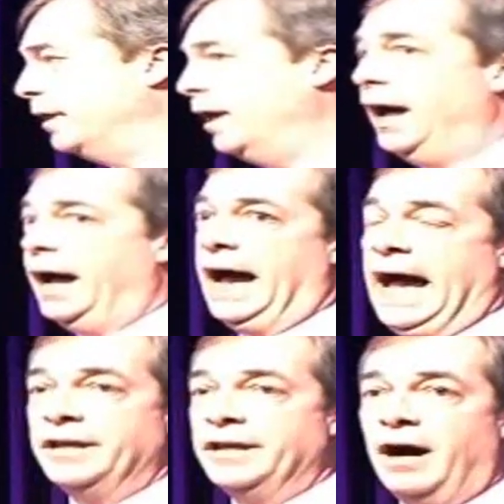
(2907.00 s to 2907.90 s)
and
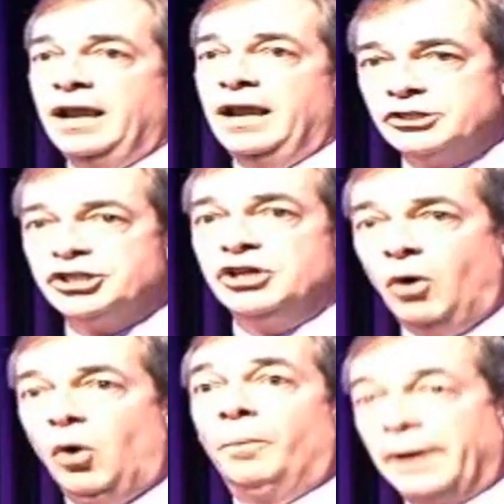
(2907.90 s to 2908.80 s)
I'd ask you
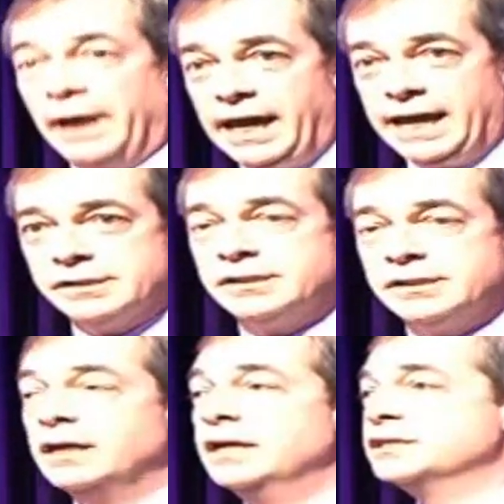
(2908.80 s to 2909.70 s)
all please
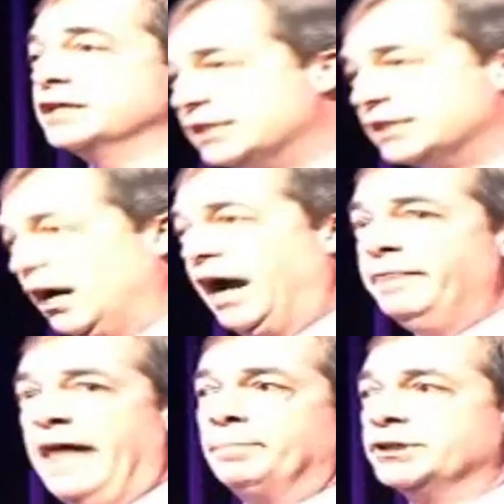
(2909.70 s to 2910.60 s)
to sign that
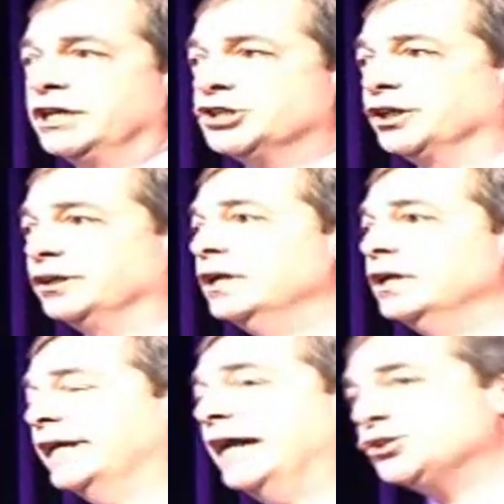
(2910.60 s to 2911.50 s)
petition, to
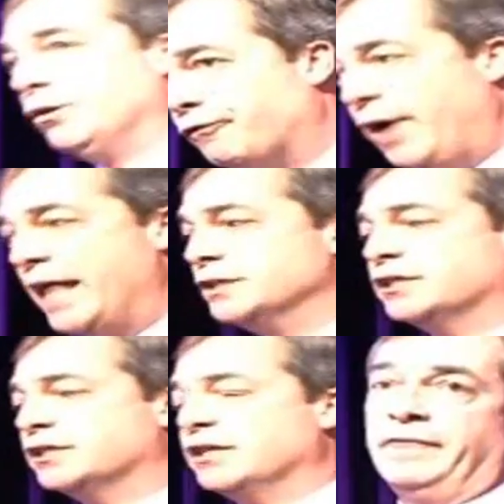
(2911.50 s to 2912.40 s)
get your friends to
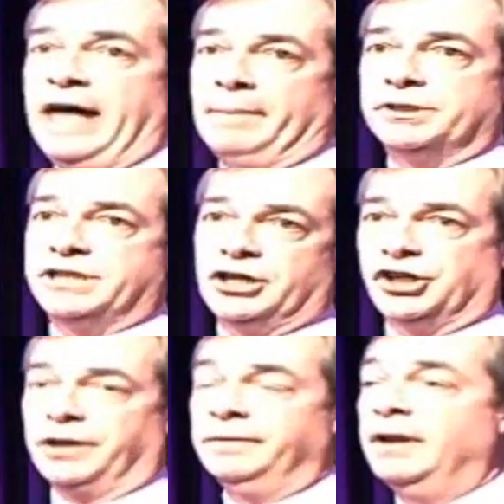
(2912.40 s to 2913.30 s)
sign that
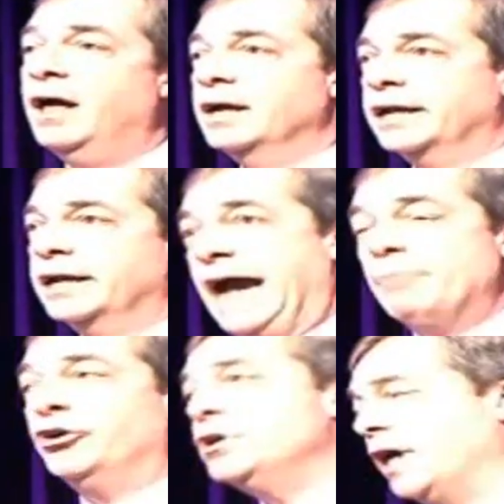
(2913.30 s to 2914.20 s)
petition.
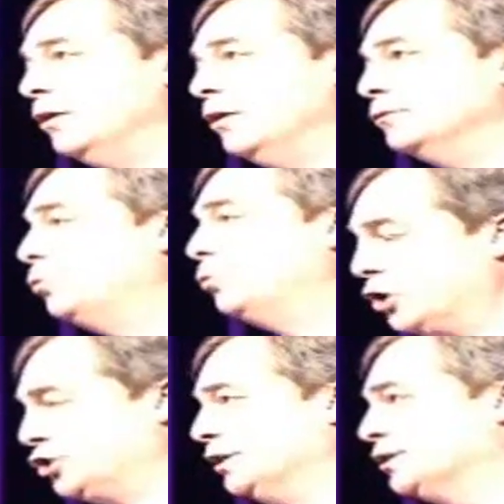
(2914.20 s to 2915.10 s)
Cameron goes to
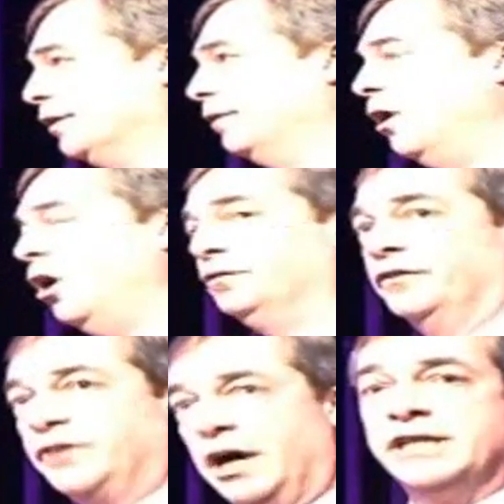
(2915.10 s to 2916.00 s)
Washington on the
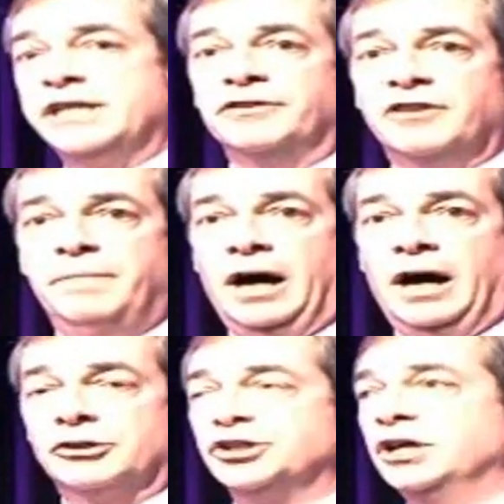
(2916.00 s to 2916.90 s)
13th of March
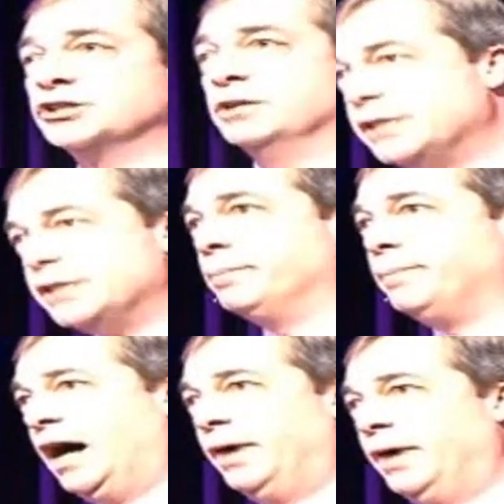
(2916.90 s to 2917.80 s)
to meet
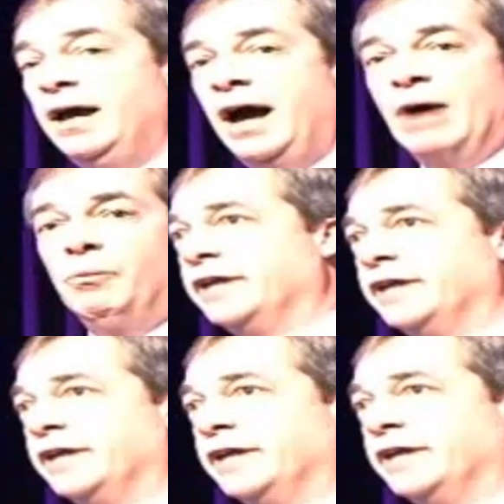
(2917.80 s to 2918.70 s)
Obama and we're
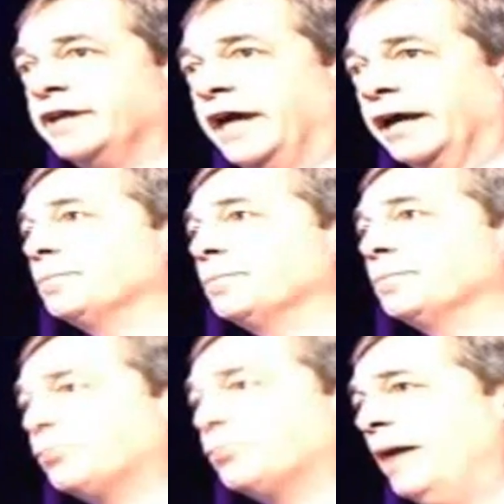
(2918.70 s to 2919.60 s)
demanding that the
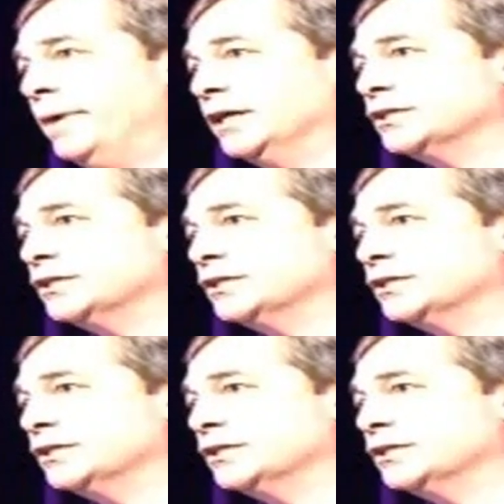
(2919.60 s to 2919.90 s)
Prime Minister